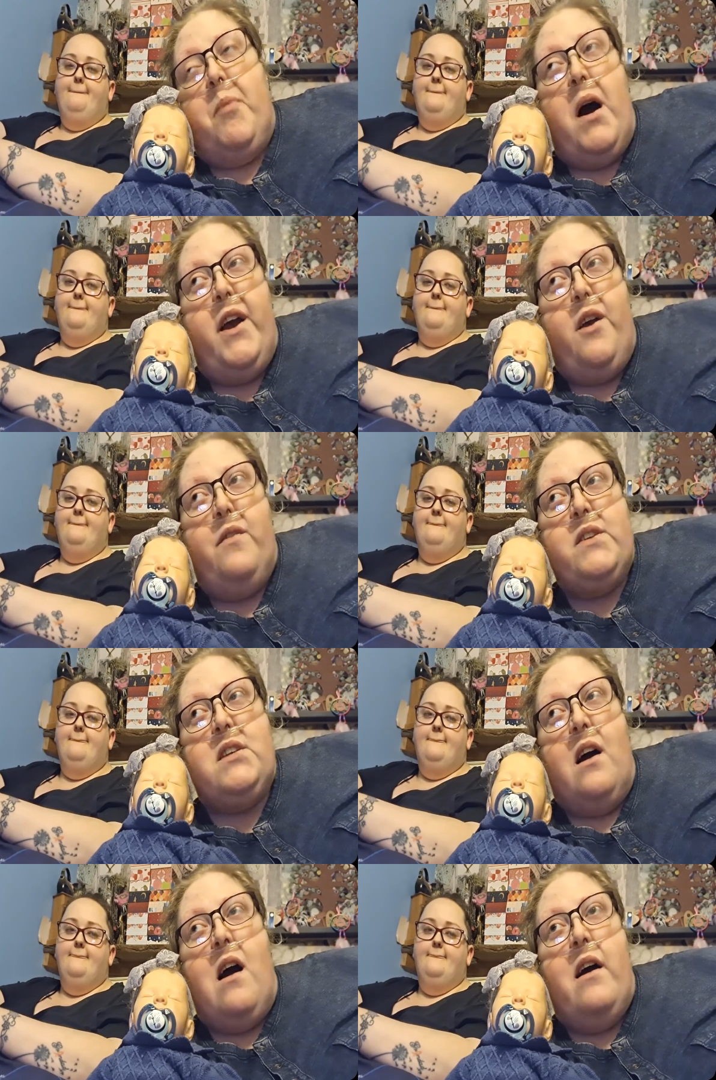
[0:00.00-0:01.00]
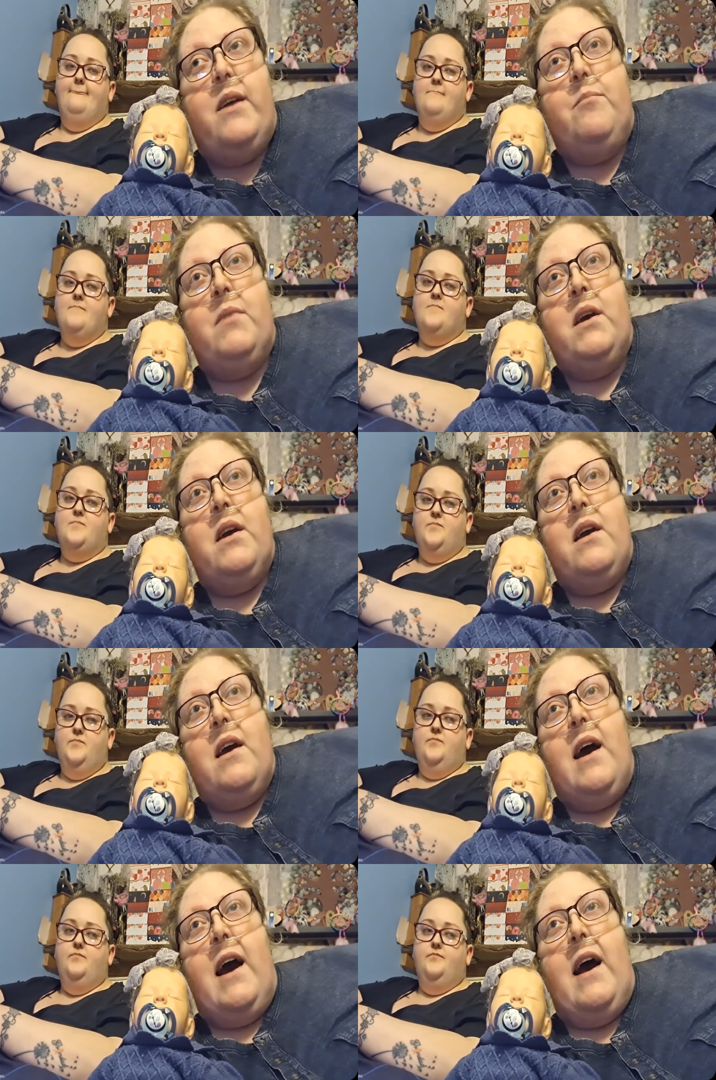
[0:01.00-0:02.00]
Speaker 1: buy over time
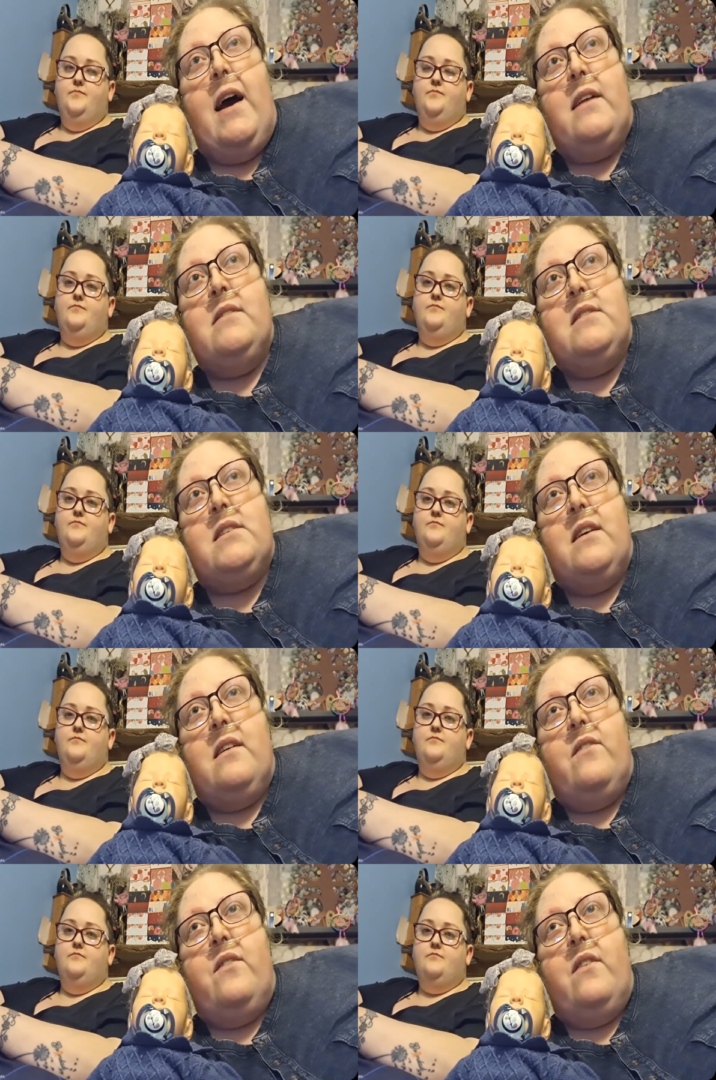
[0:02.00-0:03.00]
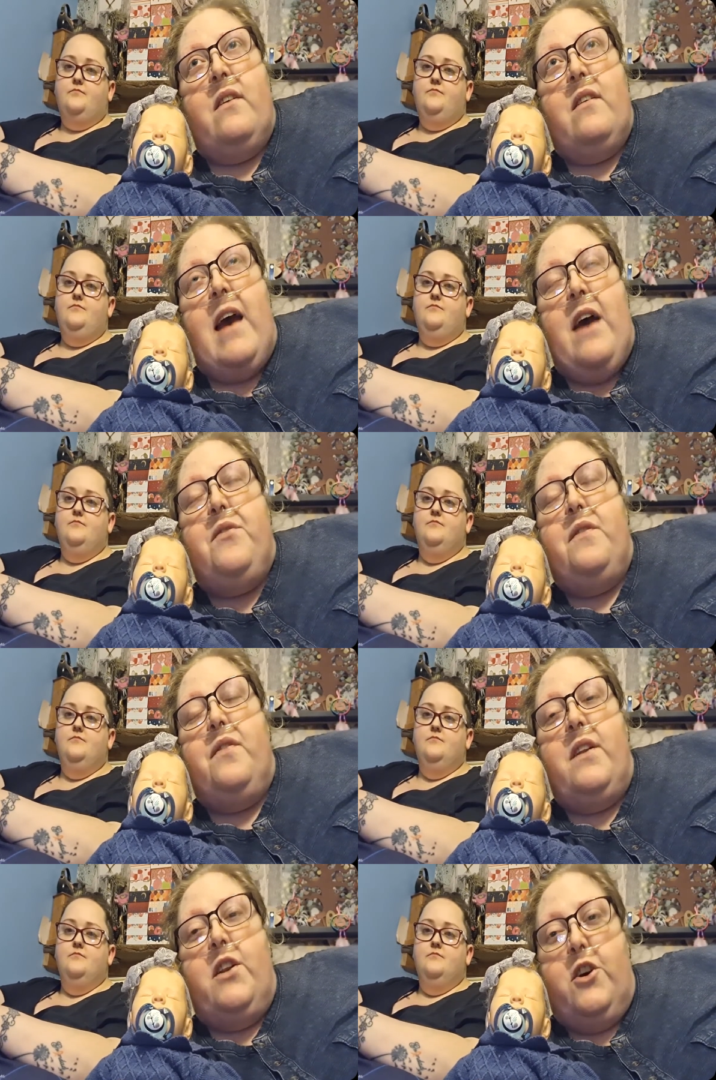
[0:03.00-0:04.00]
and
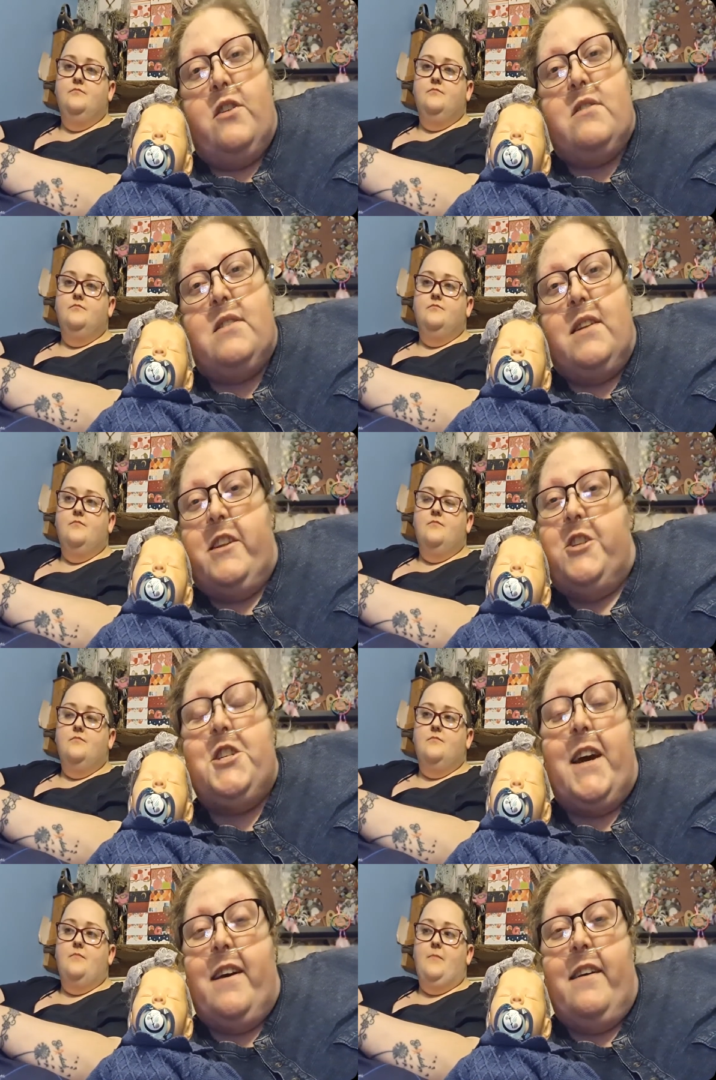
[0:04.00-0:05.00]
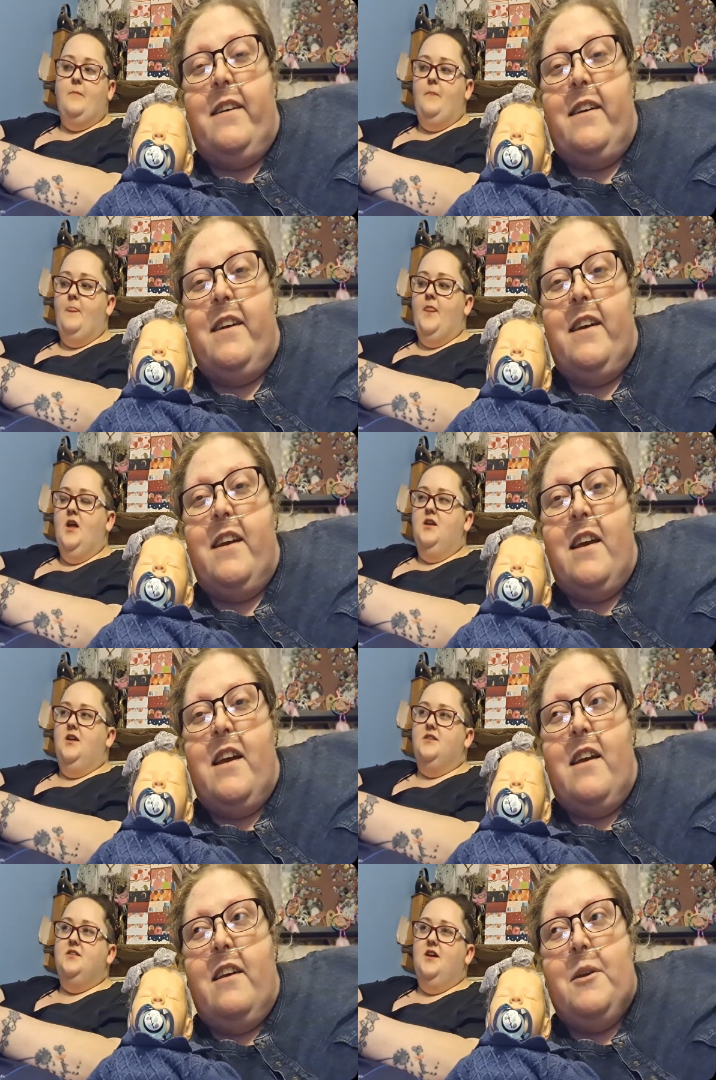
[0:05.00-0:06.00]
everything looked legit.
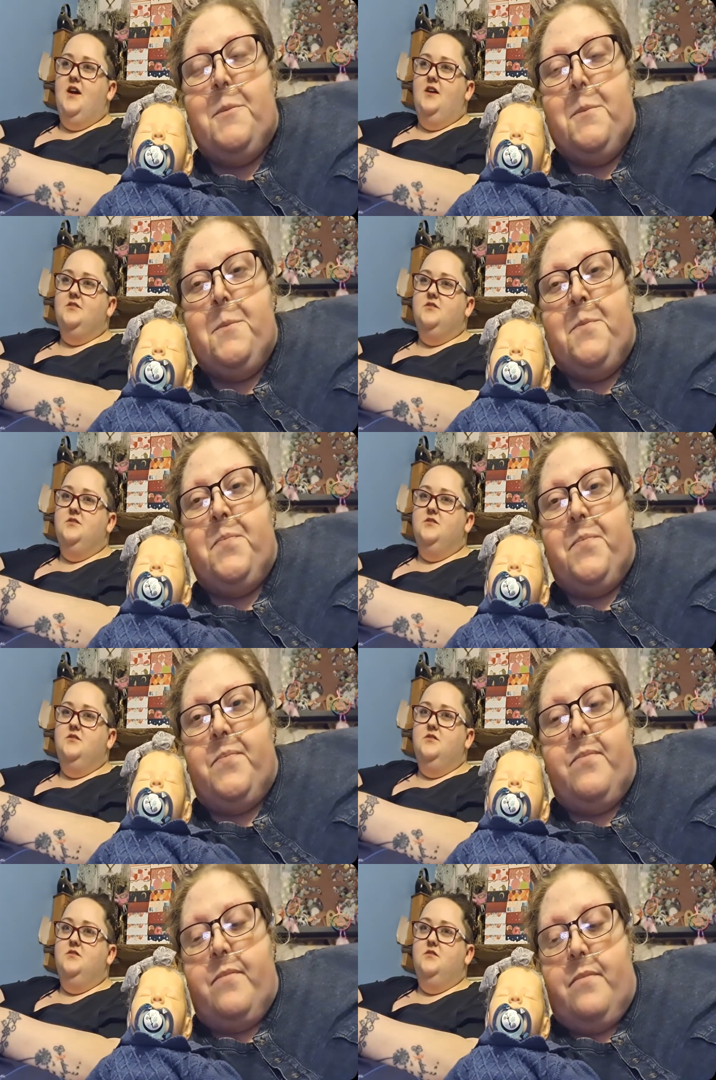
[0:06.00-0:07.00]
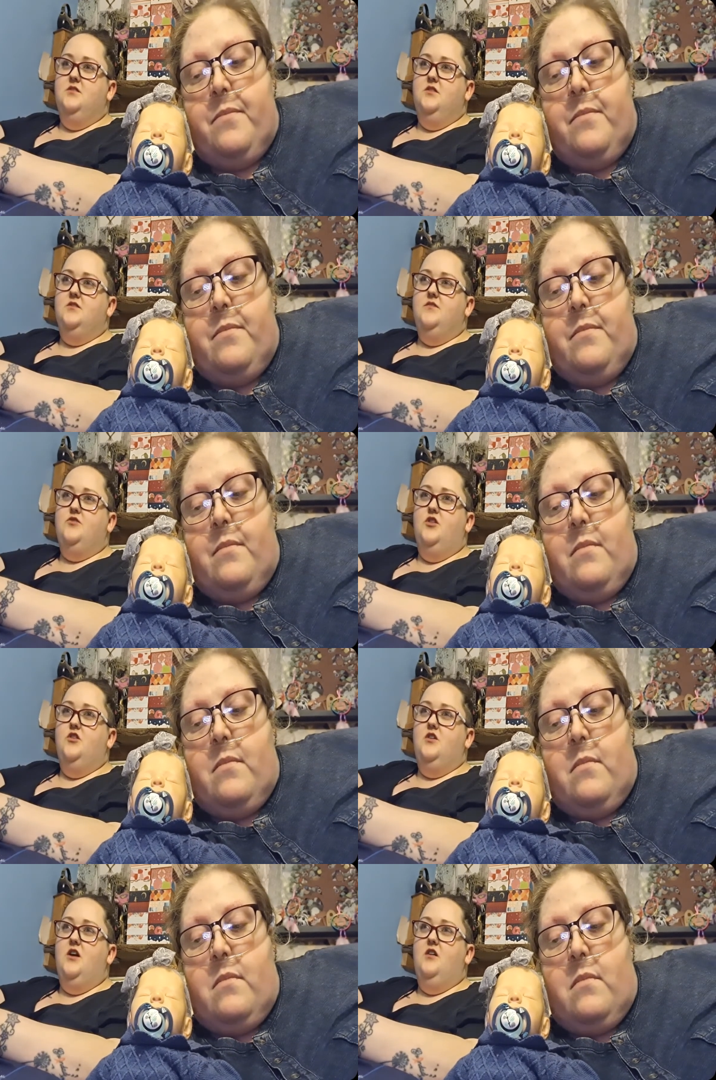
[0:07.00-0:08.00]
Speaker 2: Like they had, like they've got
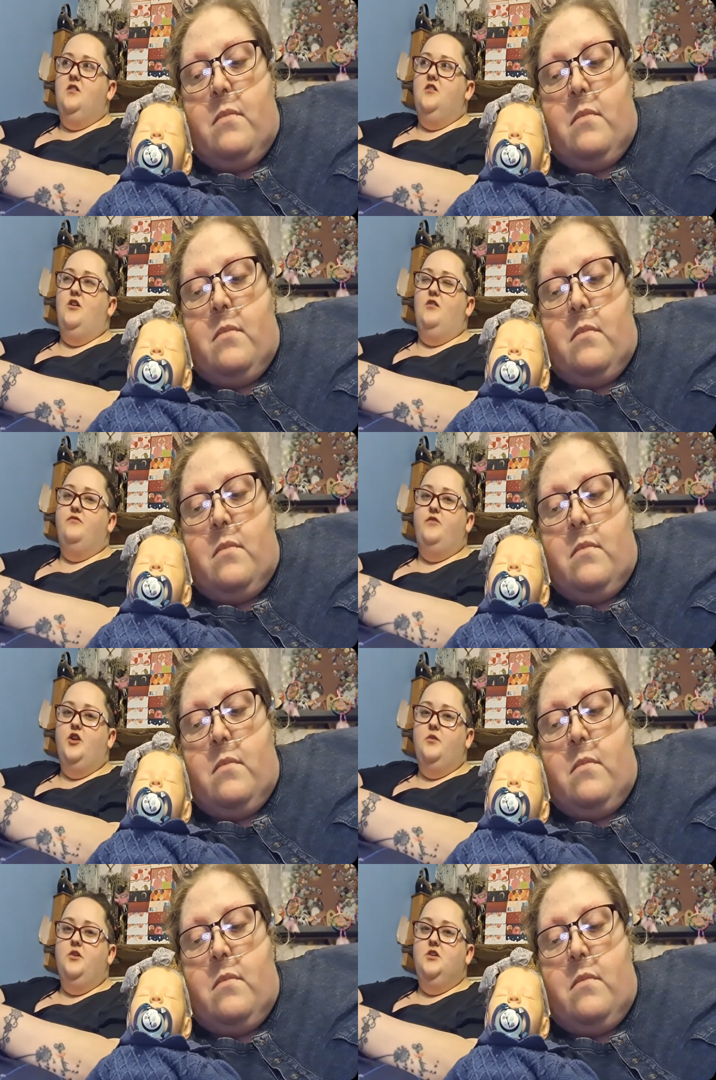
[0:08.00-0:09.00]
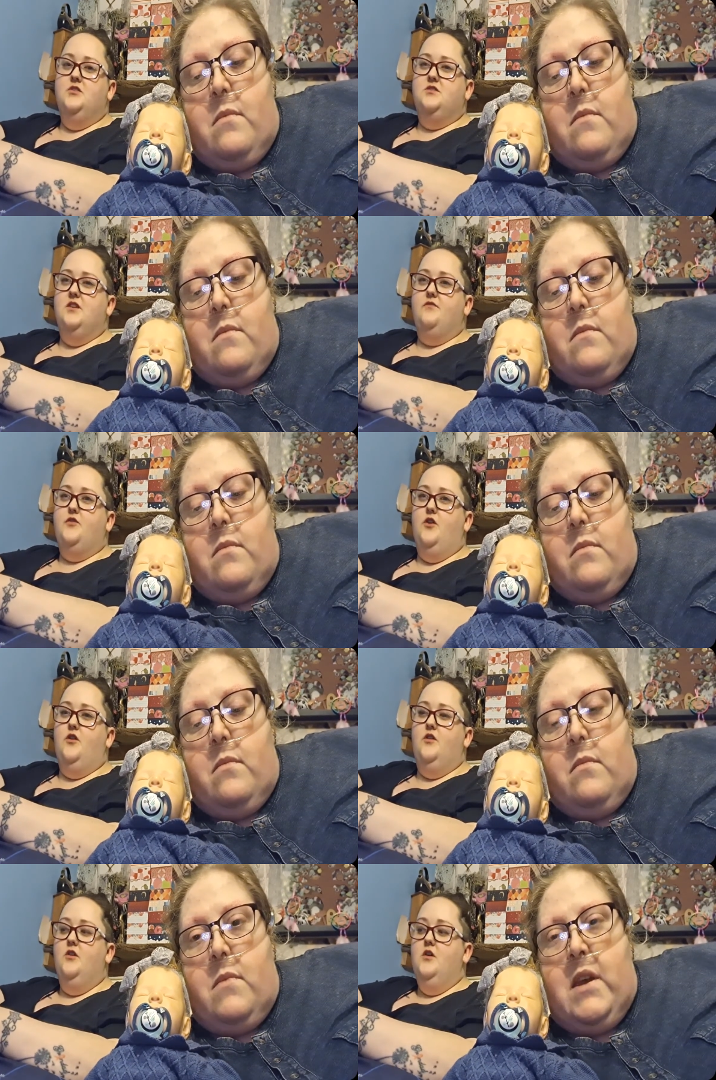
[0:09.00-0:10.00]
a lot of followers. They've
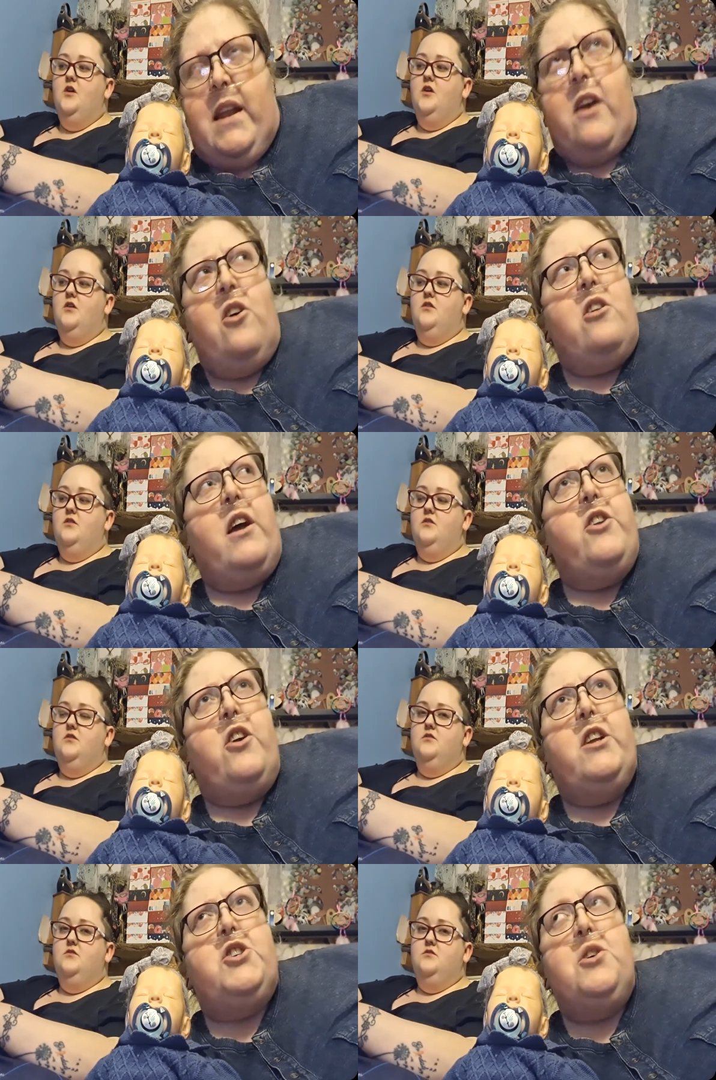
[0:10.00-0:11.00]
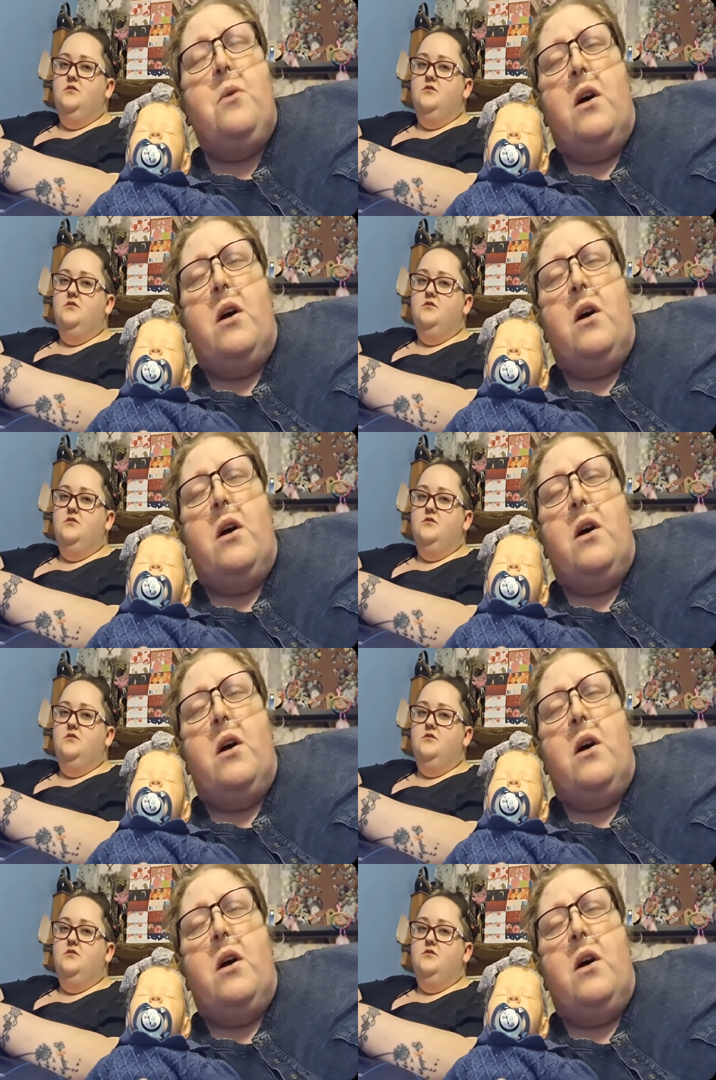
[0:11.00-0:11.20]
got
Speaker 1: yeah, they got like nearly two